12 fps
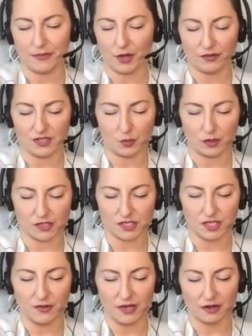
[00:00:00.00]
all these words
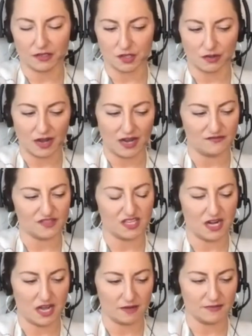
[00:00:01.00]
that you hear, it's all kind of
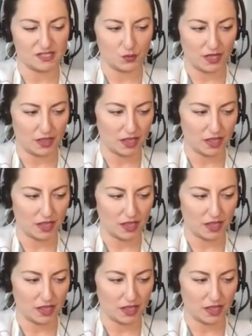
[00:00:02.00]
synonymous with